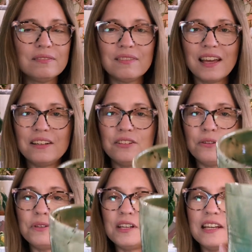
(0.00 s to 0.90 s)
I don't
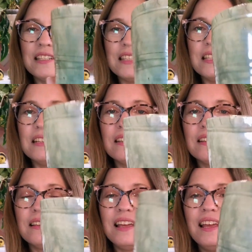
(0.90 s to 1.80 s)
know. What do you guys think?
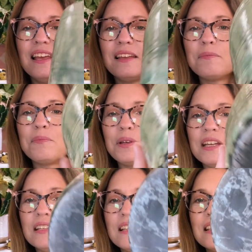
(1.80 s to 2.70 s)

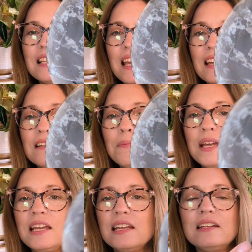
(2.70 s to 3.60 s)
But it's
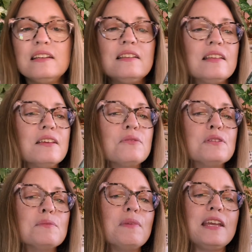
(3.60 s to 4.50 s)
handmade. It
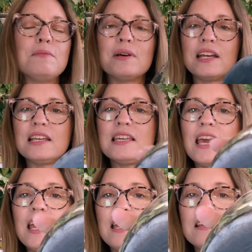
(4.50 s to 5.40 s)
was made by
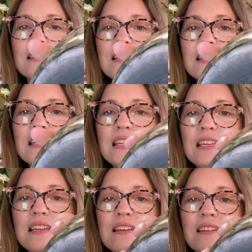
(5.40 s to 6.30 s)
KC,